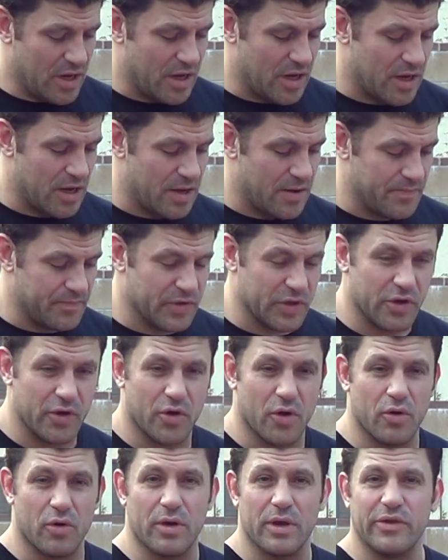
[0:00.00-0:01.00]

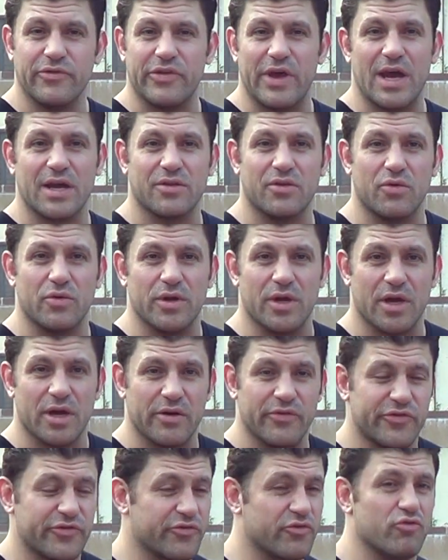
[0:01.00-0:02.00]
X-Acto
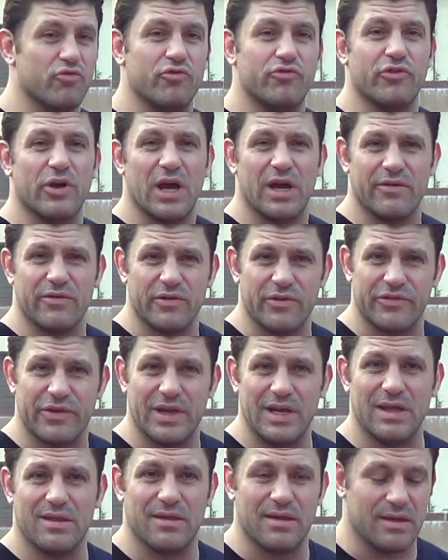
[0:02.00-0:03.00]
knives, screwdrivers,
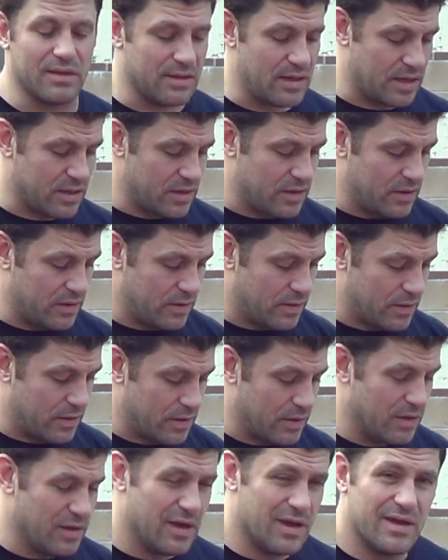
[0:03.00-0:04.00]
anything that can
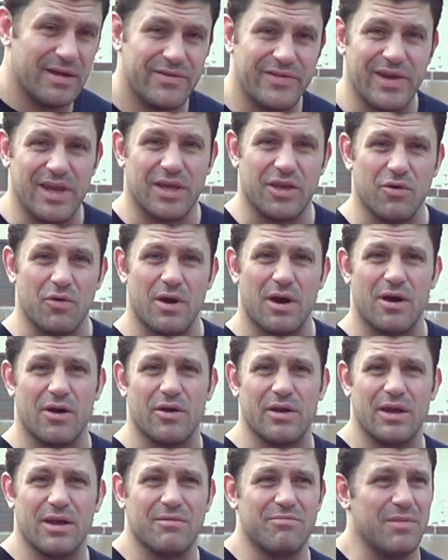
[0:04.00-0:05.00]
take you
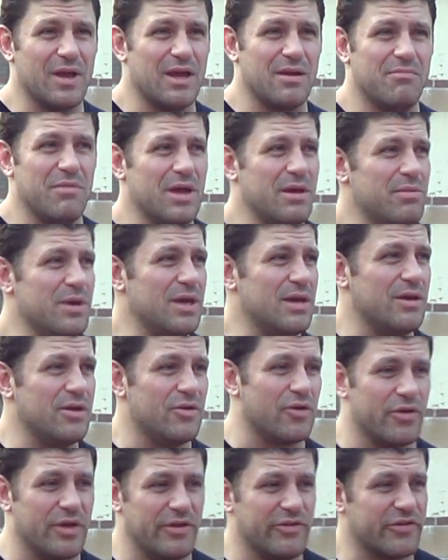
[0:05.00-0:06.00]
out. And maybe,
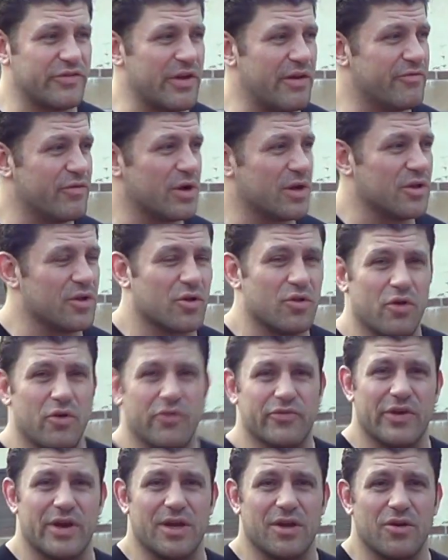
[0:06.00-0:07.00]
they just have regular
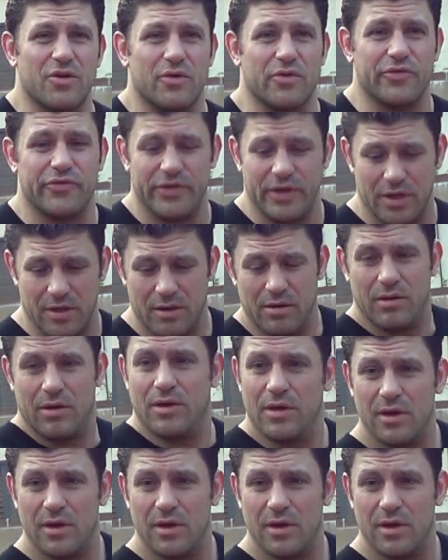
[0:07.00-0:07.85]
clothes on, you don't see it,